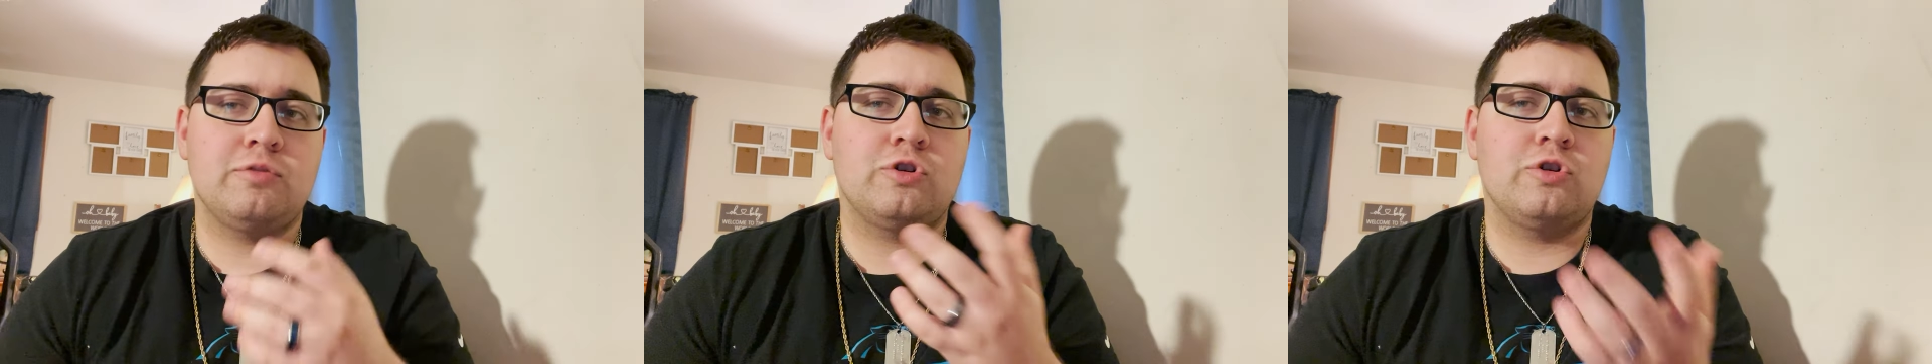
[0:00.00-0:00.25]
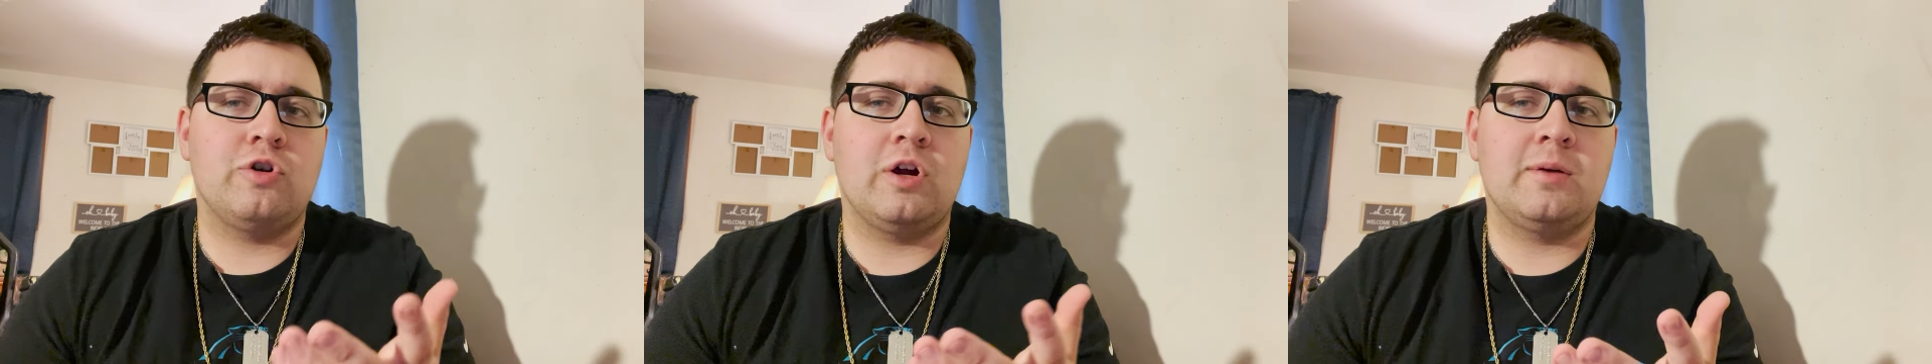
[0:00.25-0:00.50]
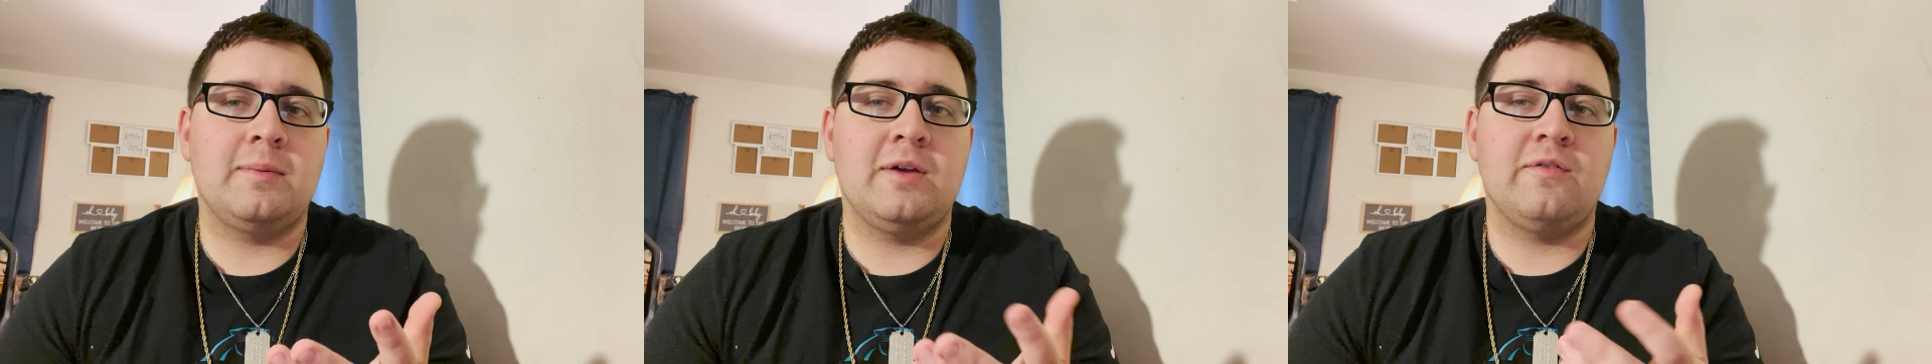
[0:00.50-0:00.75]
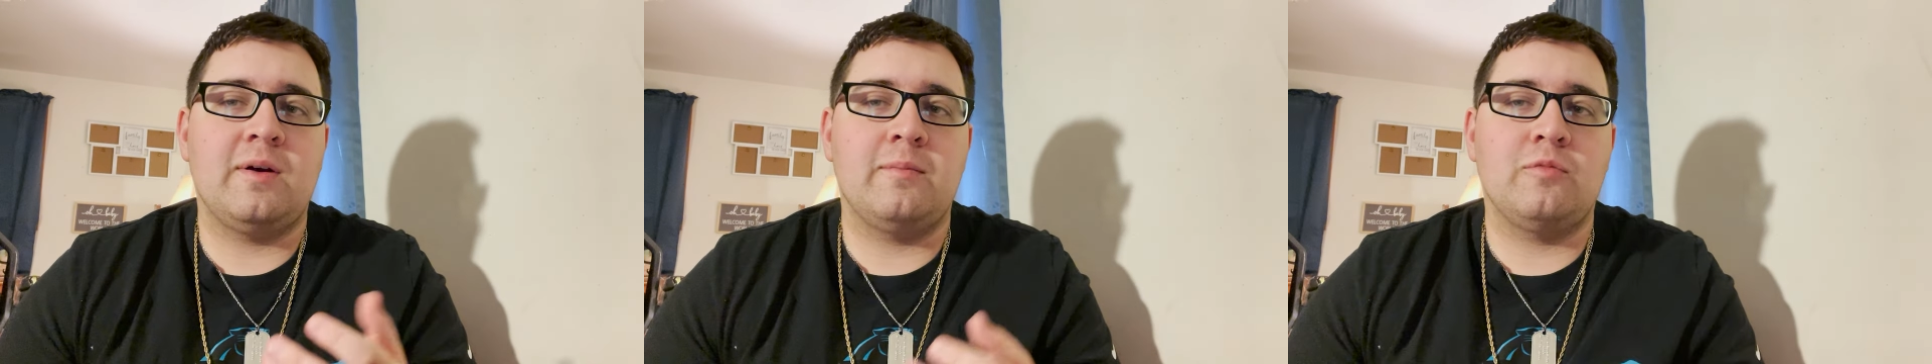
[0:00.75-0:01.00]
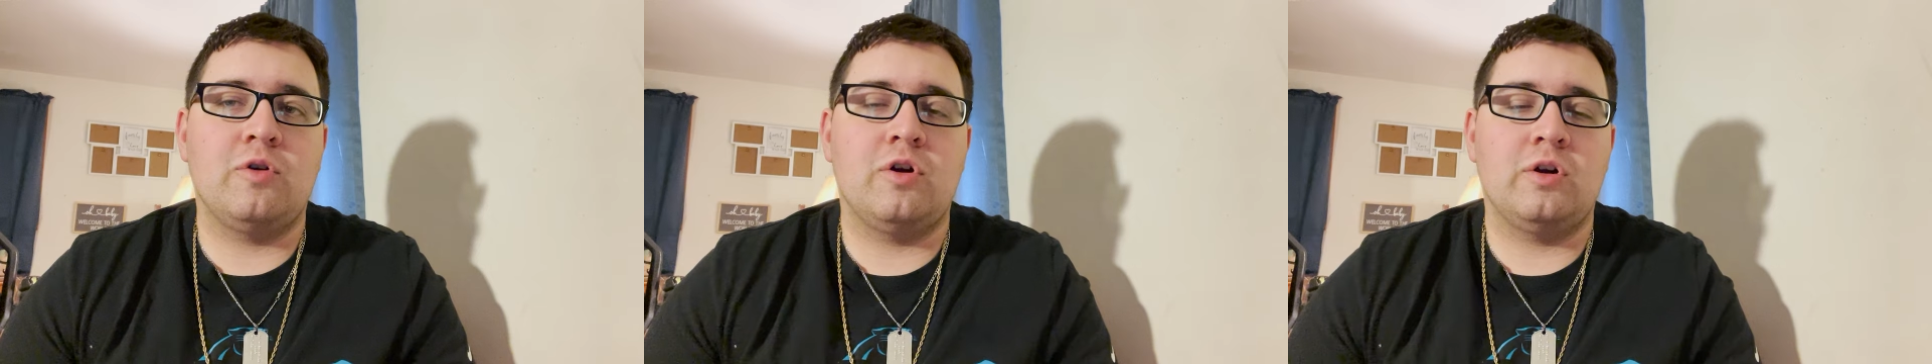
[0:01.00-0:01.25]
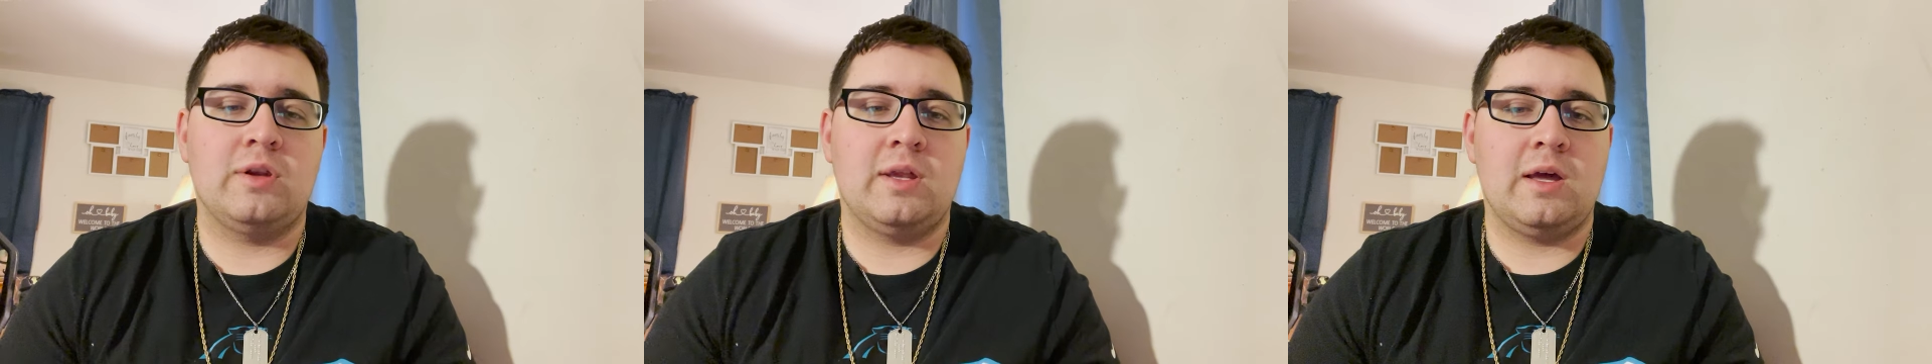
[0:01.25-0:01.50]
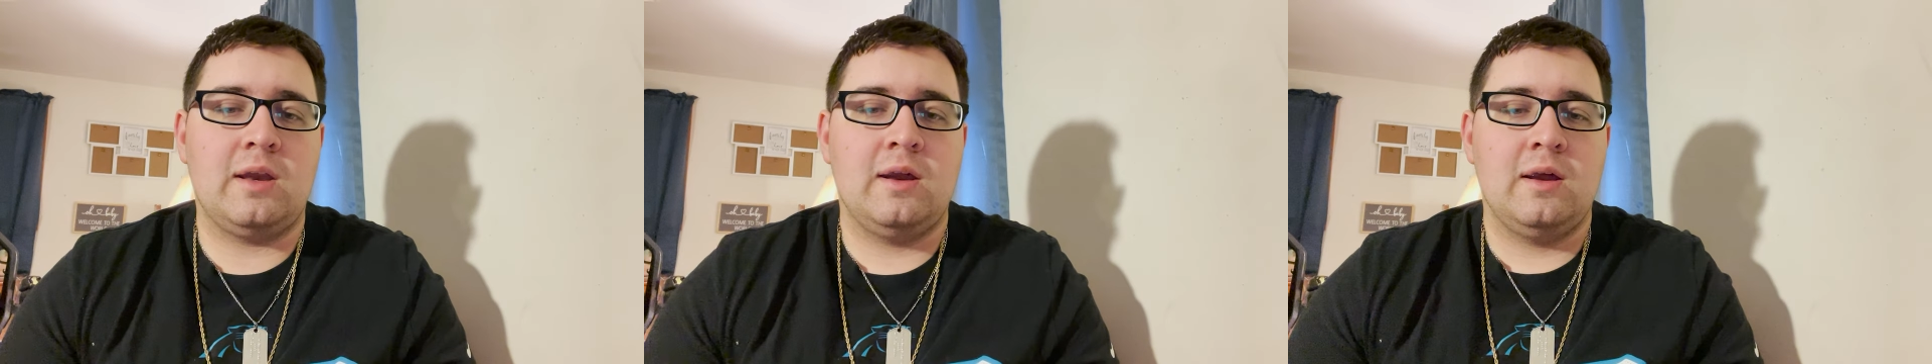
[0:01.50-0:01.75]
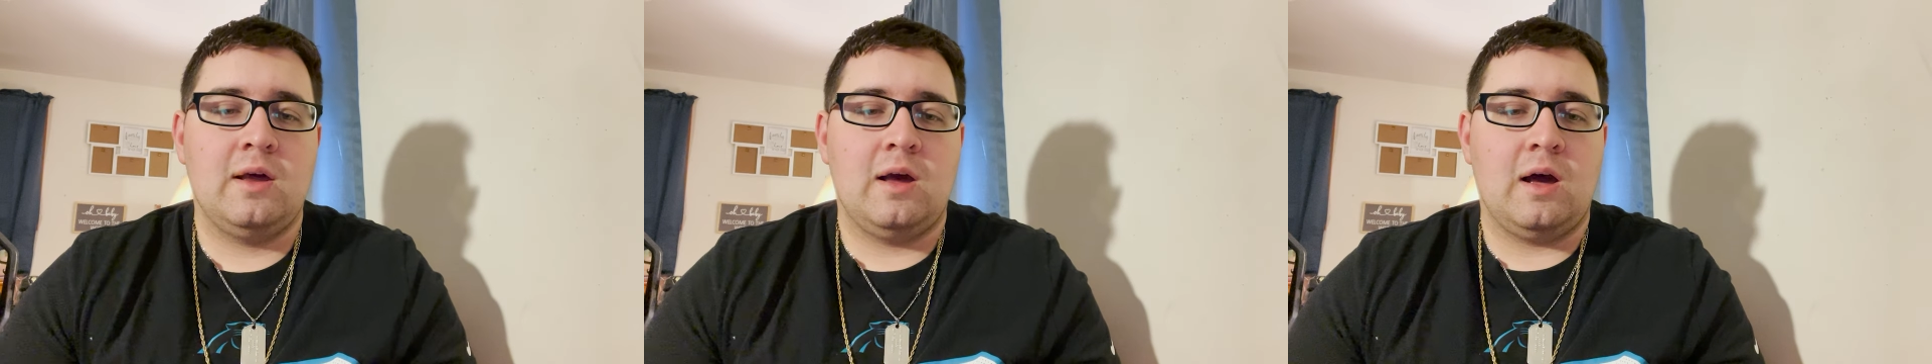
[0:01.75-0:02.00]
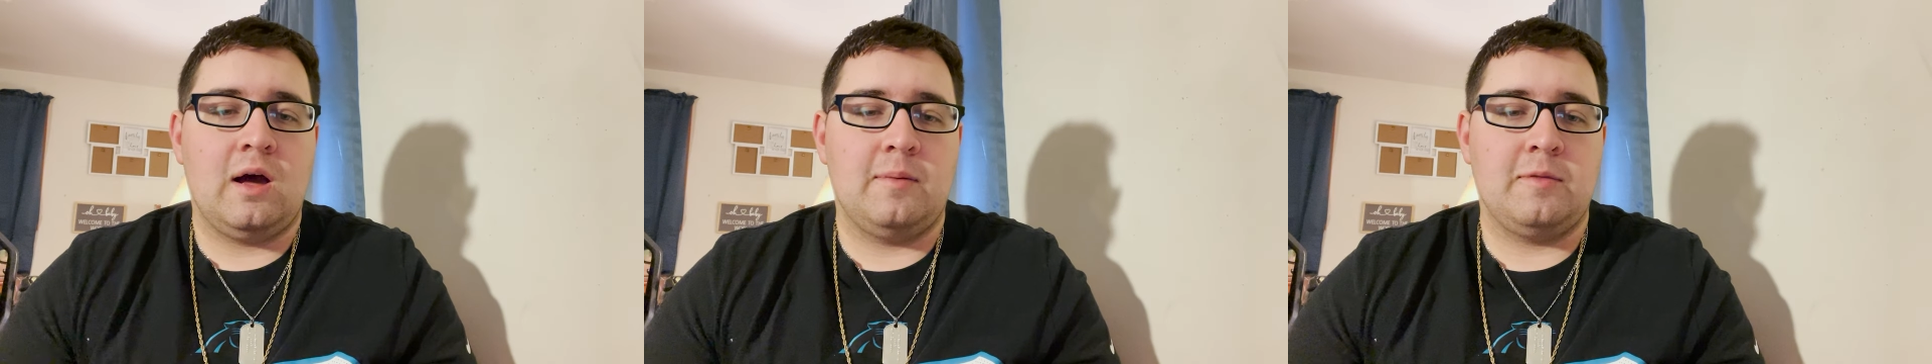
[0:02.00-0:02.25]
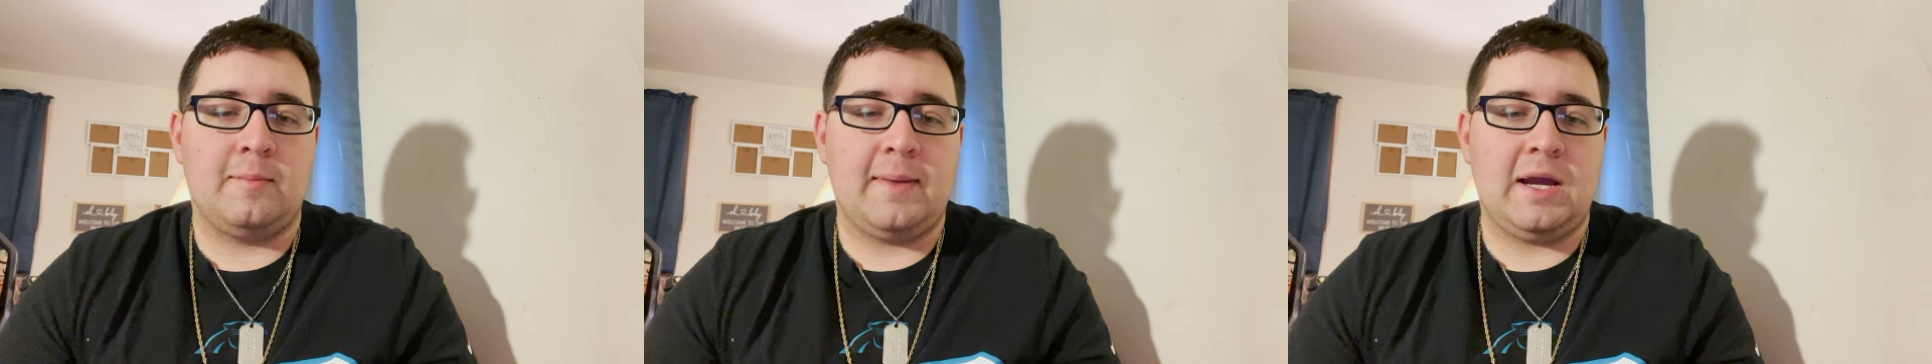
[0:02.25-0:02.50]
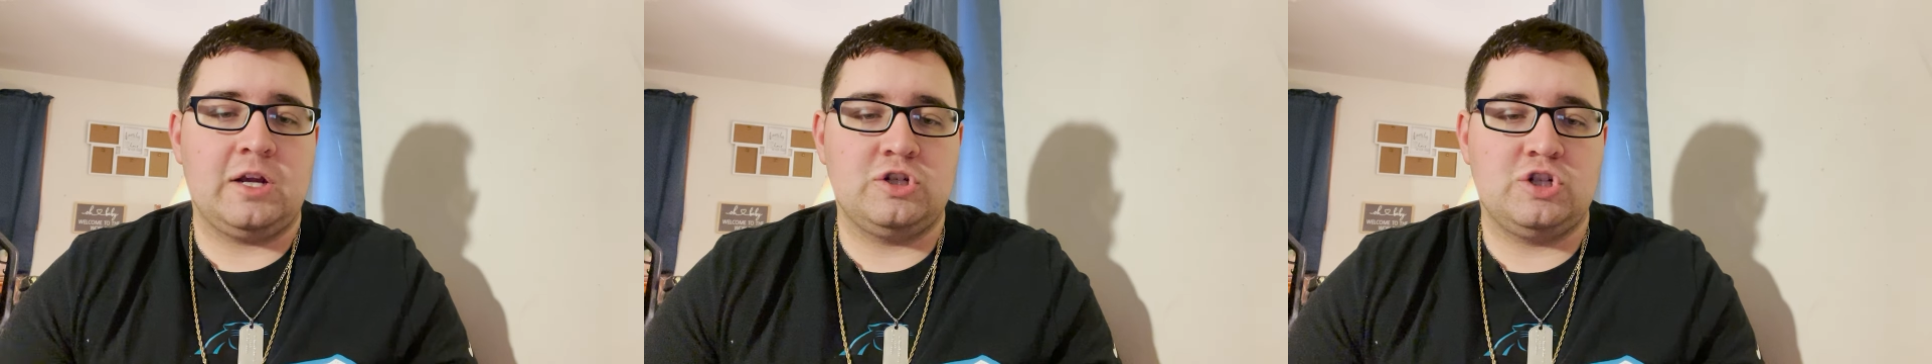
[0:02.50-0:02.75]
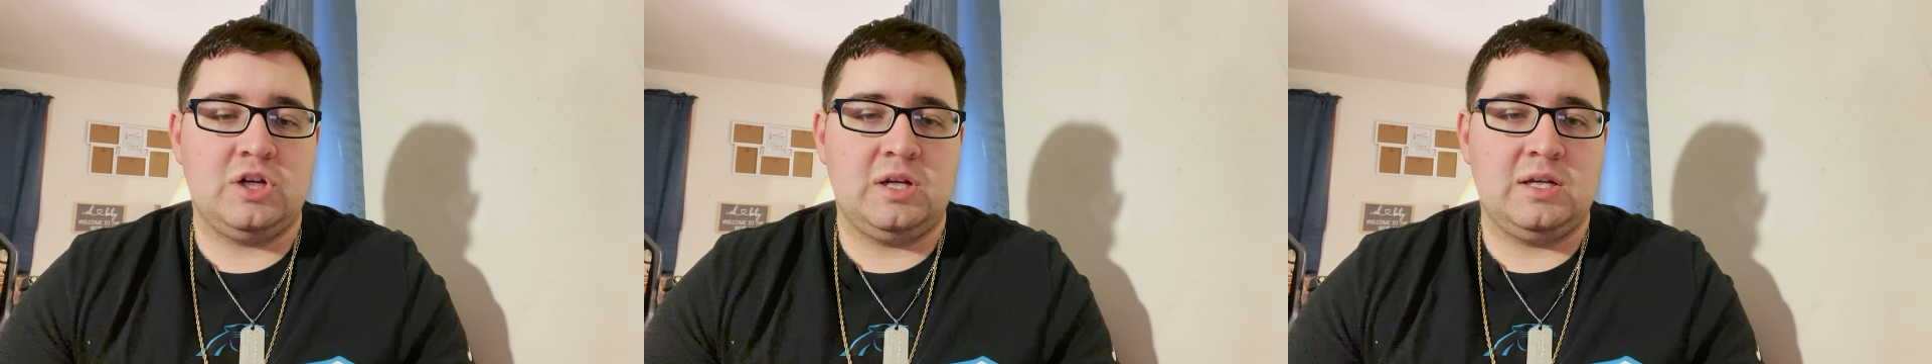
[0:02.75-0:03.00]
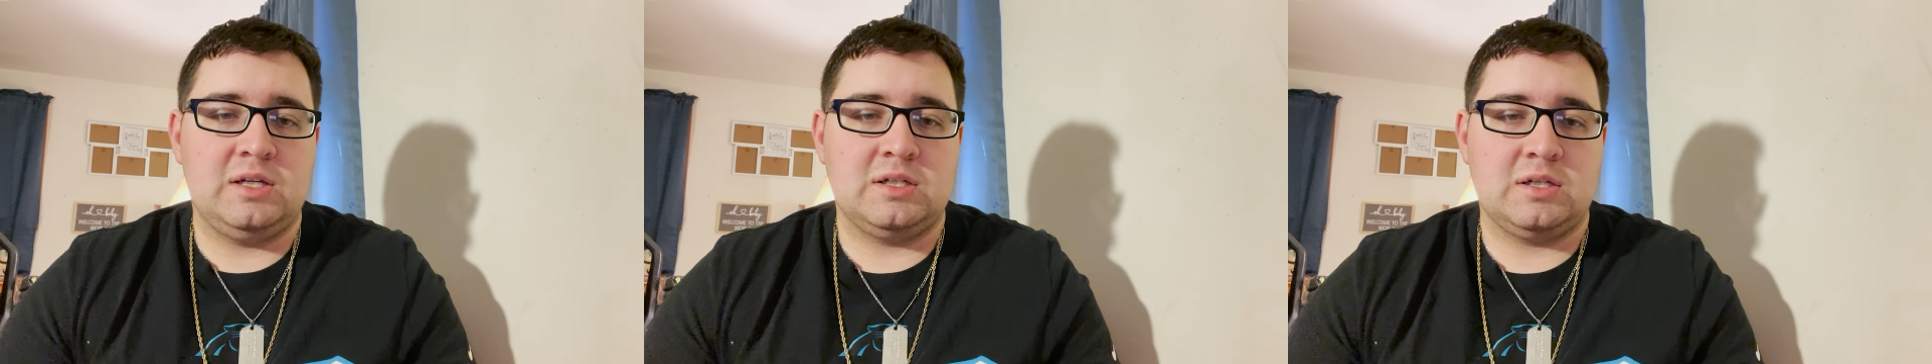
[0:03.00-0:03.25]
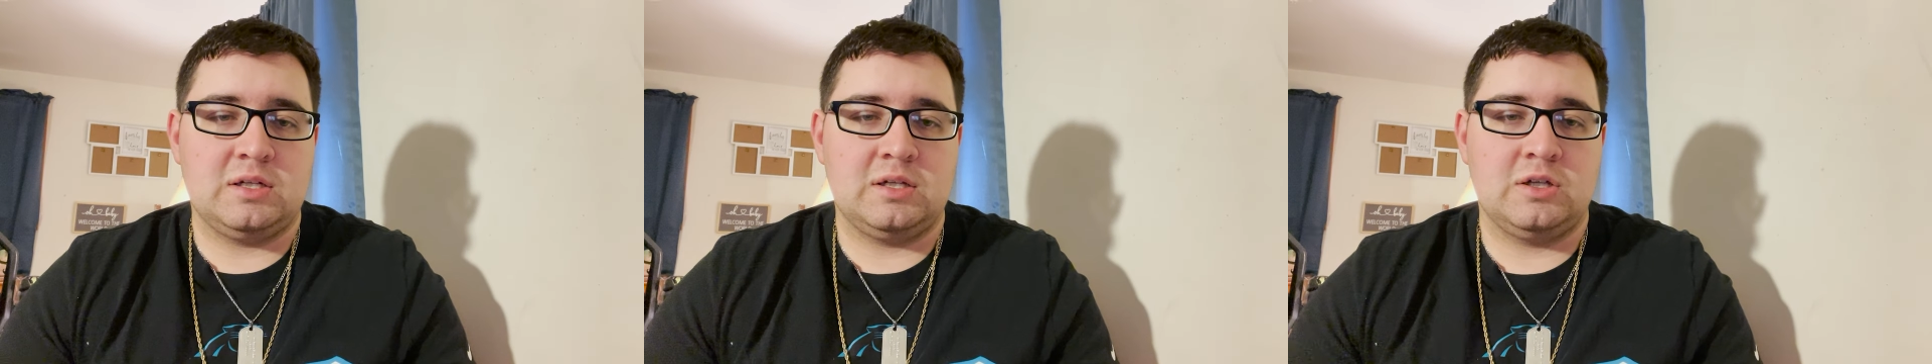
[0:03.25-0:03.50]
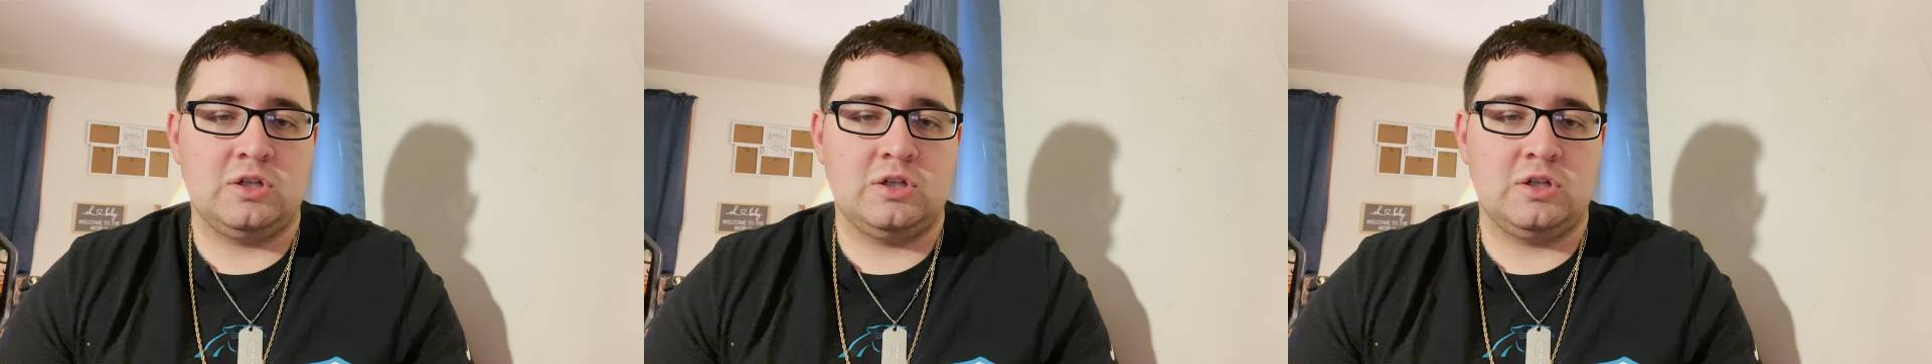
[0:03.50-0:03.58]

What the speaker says: Correct me if I'm wrong on that. They're mac and cheese.